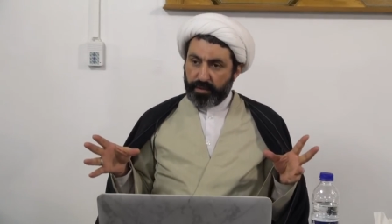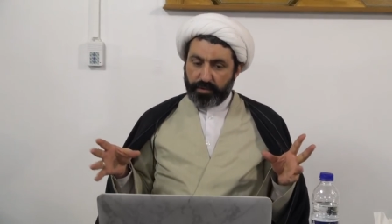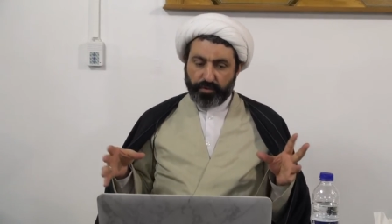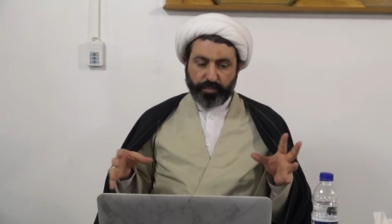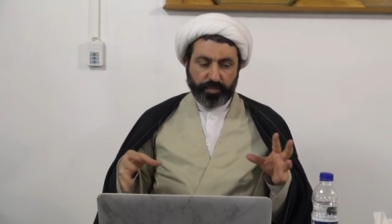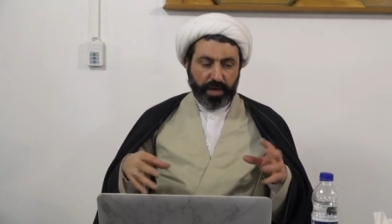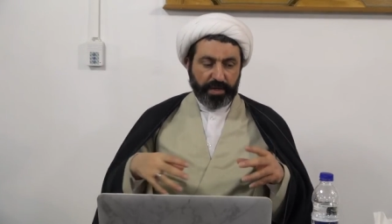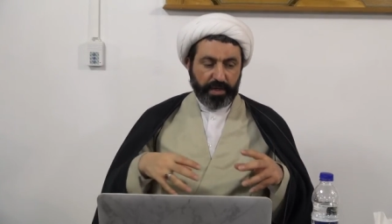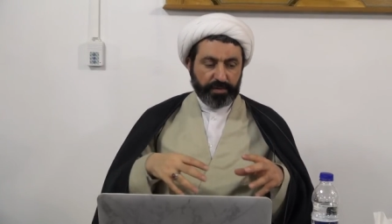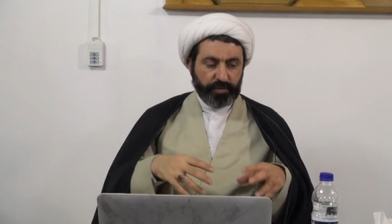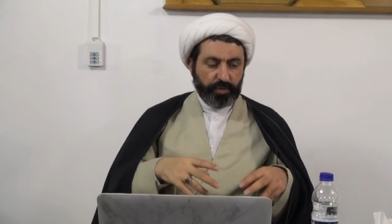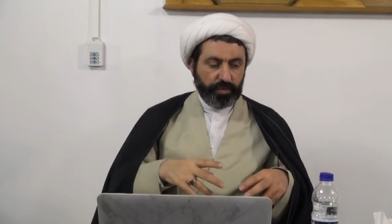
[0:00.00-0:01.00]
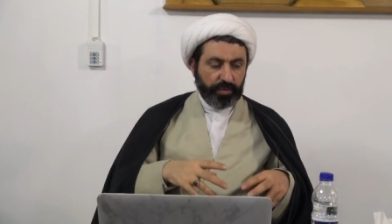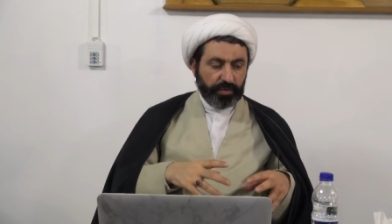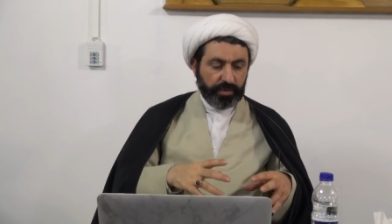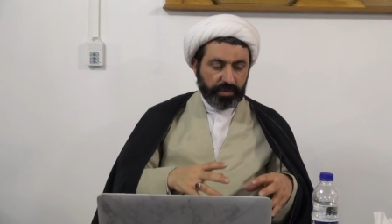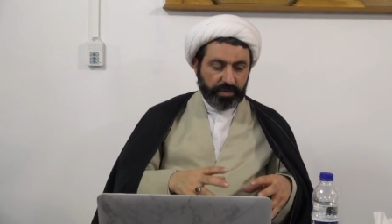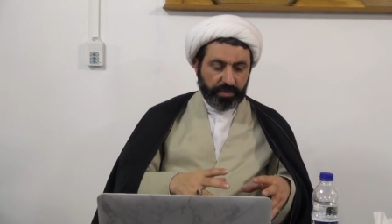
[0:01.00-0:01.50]
You buy also
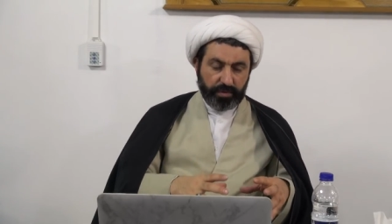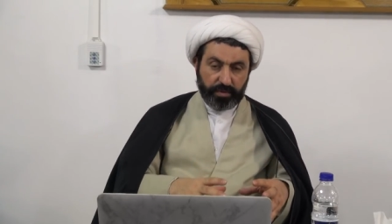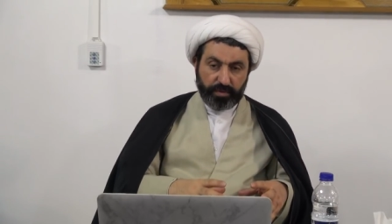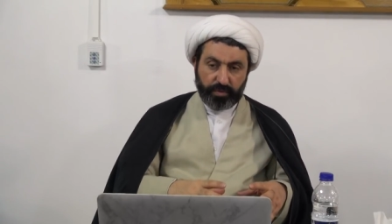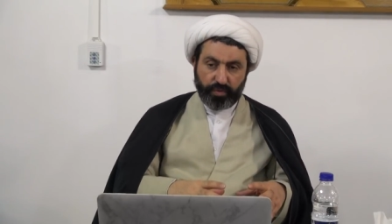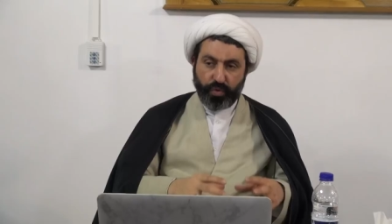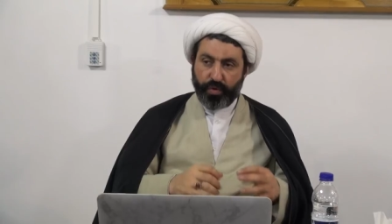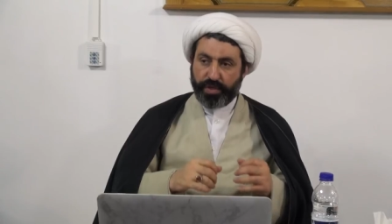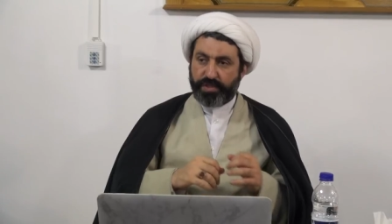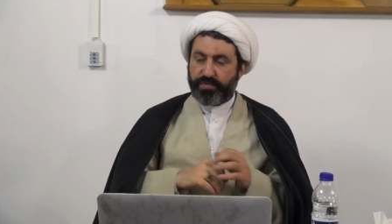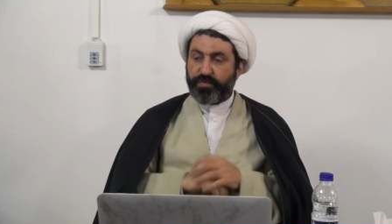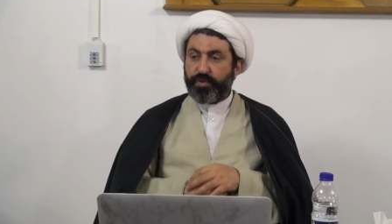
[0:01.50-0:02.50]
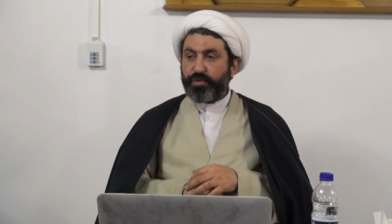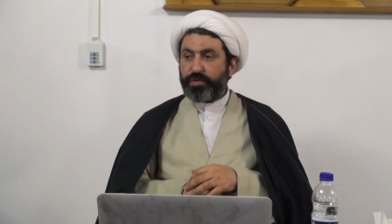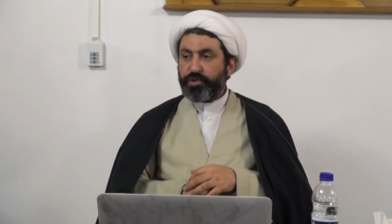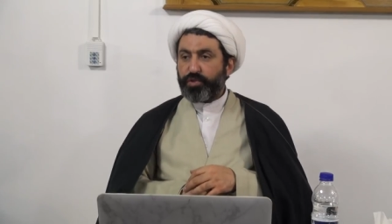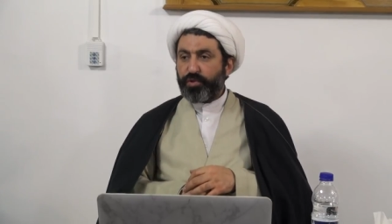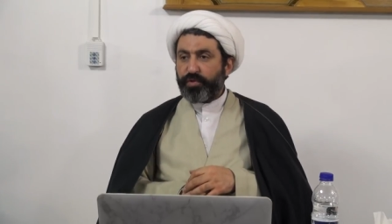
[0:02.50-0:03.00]
toys for your
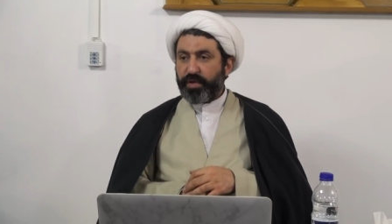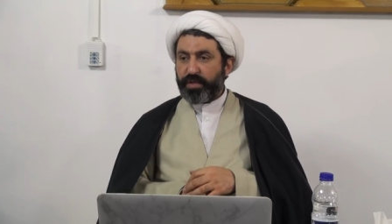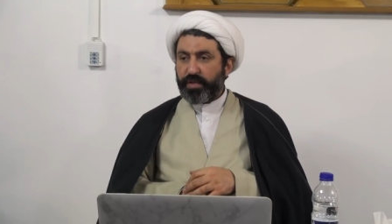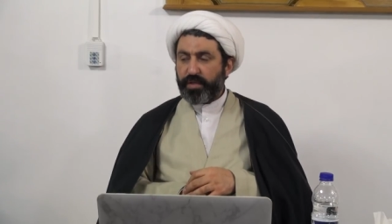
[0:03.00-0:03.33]
children.